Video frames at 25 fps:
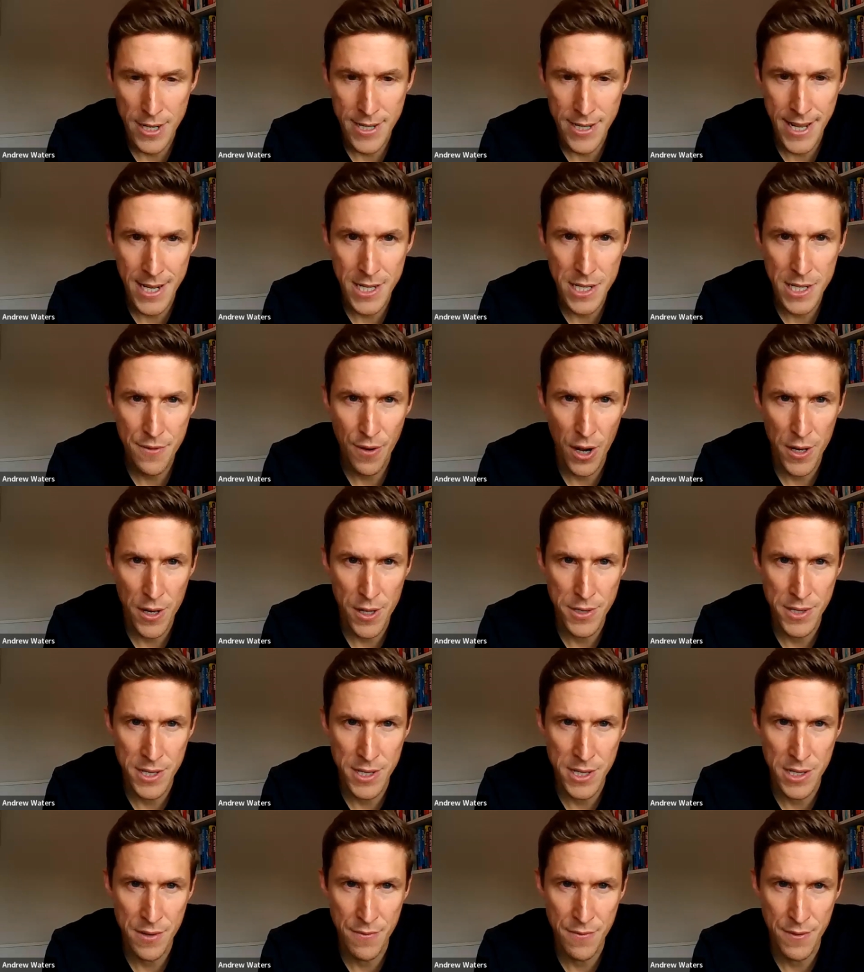and
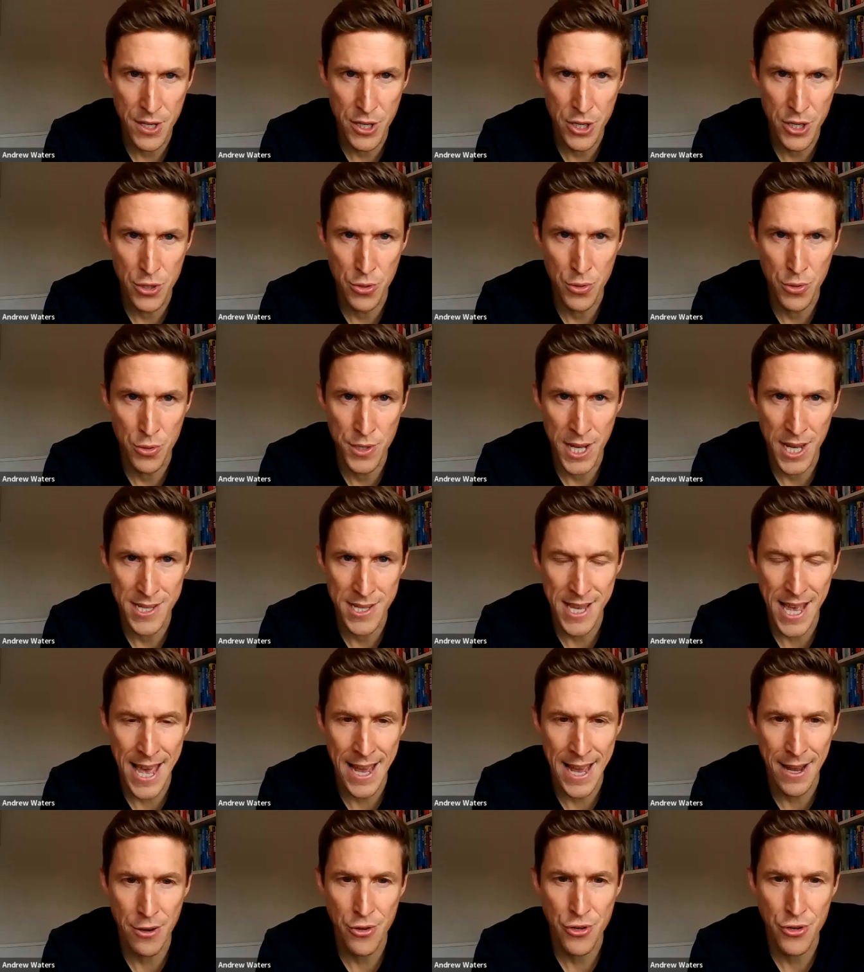identify those individuals
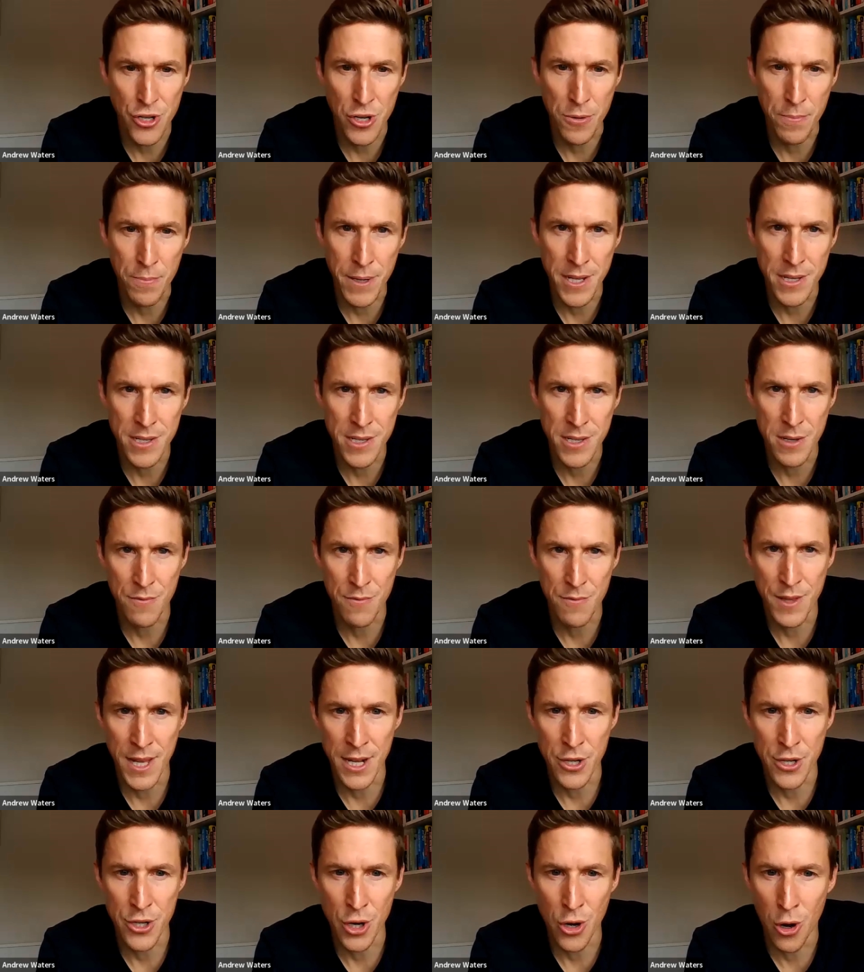as extra bits
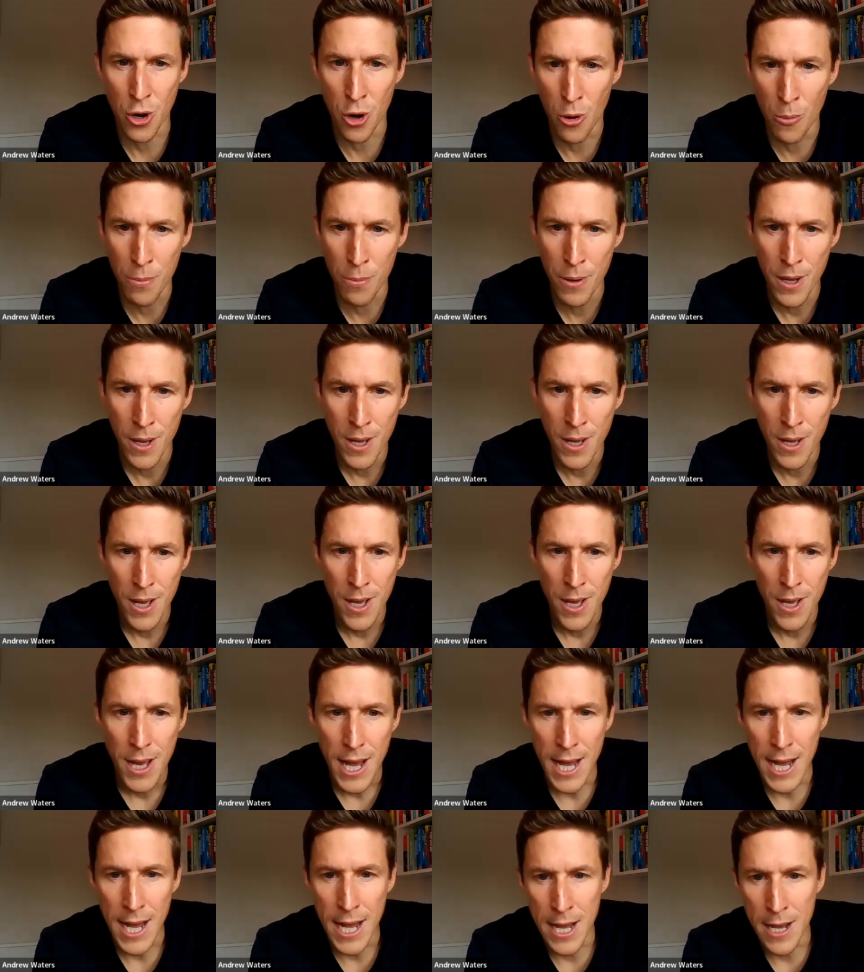of their job
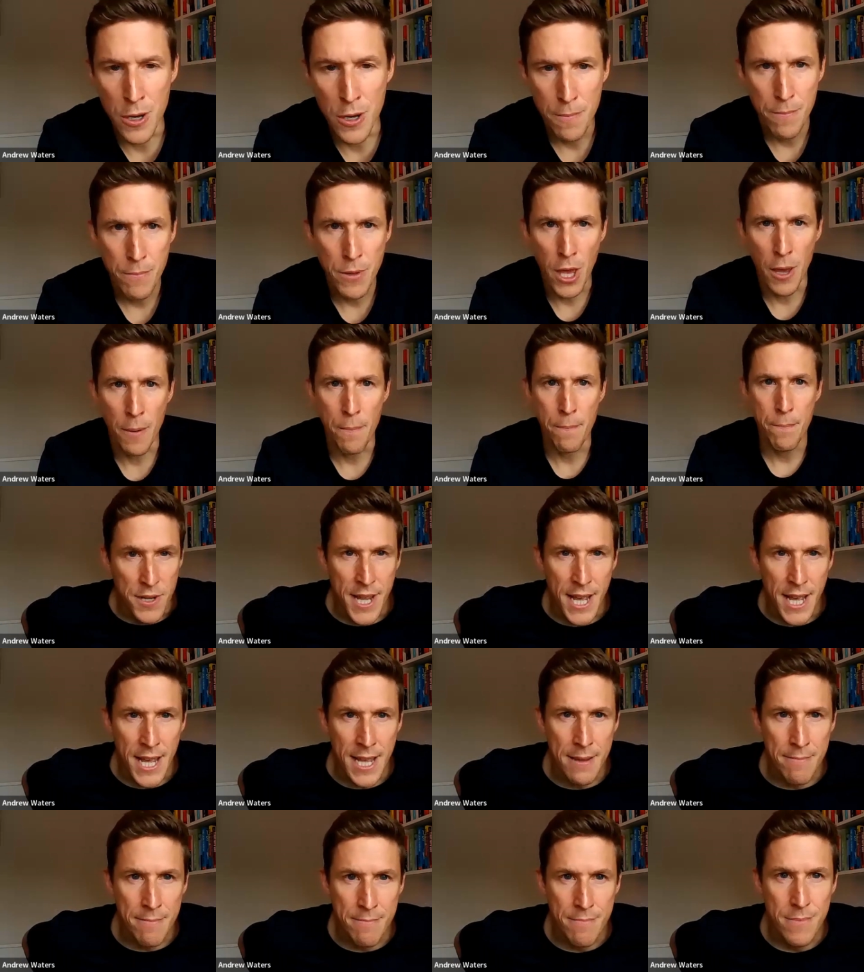that put their
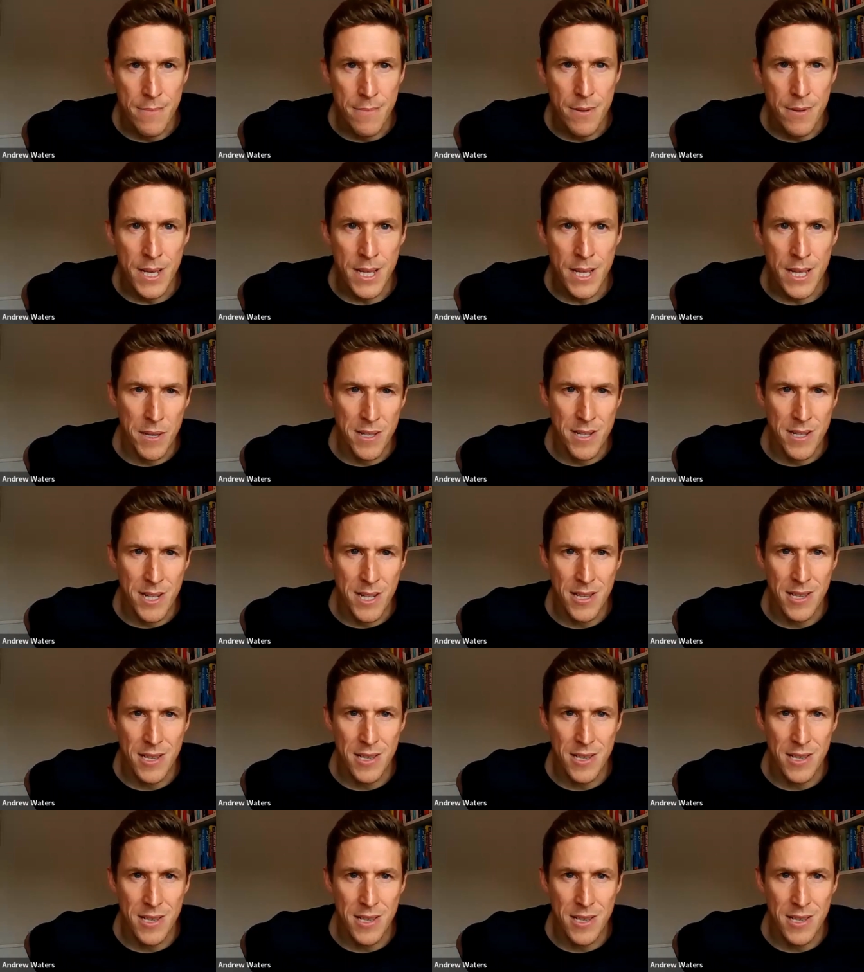name in the